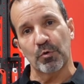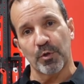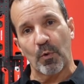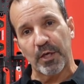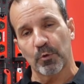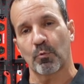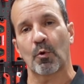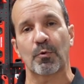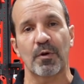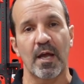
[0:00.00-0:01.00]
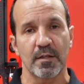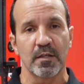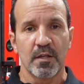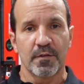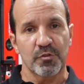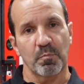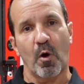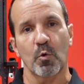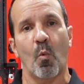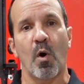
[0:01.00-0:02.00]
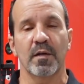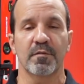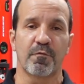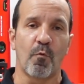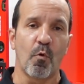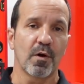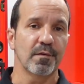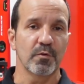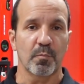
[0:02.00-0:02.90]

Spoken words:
the regular roller, and the smaller one for